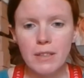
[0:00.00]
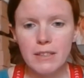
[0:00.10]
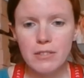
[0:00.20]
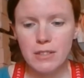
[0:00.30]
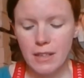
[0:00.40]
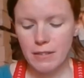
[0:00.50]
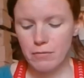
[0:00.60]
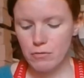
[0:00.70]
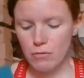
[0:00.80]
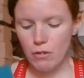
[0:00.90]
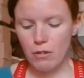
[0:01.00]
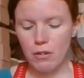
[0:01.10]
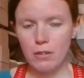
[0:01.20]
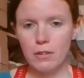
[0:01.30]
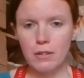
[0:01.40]
just kind of draw
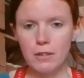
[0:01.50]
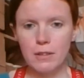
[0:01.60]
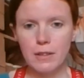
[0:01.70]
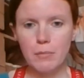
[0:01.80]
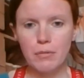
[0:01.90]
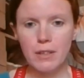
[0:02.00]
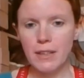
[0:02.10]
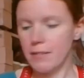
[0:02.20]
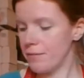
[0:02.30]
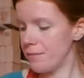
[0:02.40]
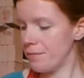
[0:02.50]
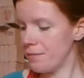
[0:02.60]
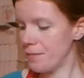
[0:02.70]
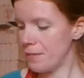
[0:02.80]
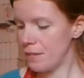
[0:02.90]
liberally
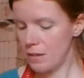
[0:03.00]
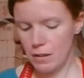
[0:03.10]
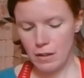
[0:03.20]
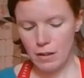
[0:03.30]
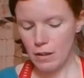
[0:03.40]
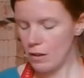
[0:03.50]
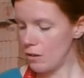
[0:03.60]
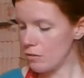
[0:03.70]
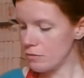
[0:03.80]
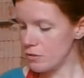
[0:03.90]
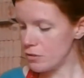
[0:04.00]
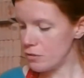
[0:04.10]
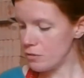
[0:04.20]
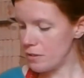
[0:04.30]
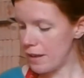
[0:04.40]

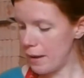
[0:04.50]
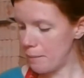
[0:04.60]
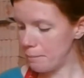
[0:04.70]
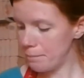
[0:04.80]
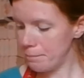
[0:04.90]
onto them.